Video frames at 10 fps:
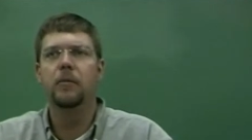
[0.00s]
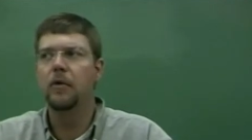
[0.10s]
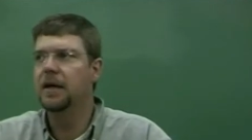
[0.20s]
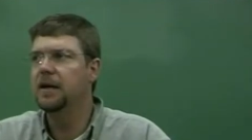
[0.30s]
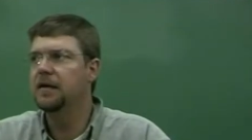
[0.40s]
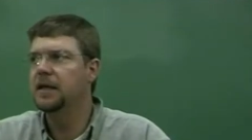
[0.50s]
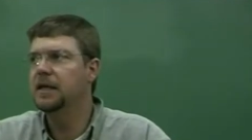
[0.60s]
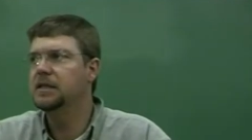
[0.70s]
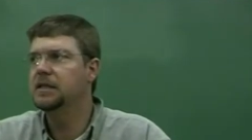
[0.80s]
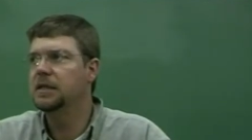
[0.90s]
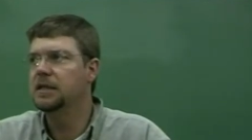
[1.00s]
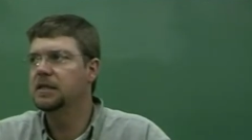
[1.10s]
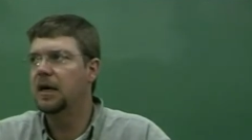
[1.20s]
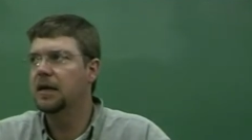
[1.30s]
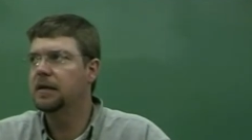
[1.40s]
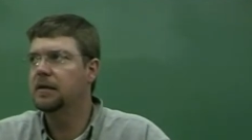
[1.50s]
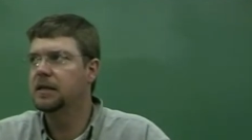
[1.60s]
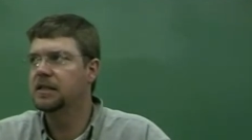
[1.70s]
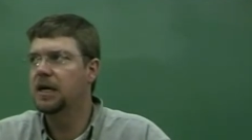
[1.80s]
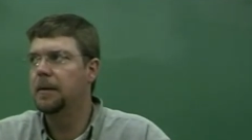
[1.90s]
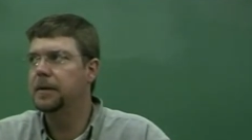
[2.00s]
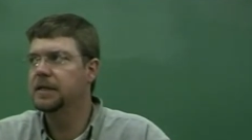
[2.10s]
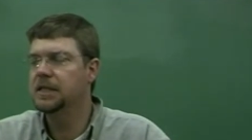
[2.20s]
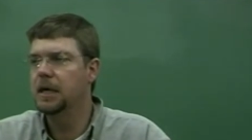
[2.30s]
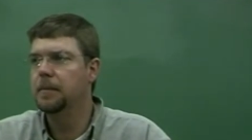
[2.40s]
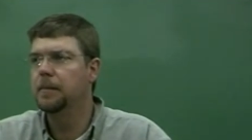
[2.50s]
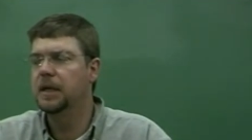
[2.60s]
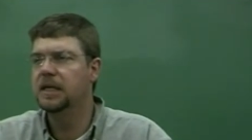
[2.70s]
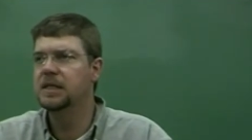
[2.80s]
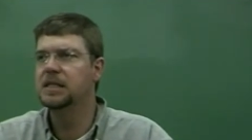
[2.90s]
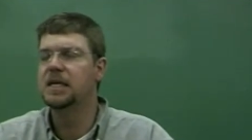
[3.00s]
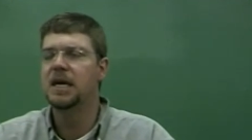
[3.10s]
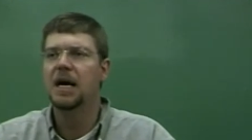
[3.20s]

bringing these these, to these topics up, because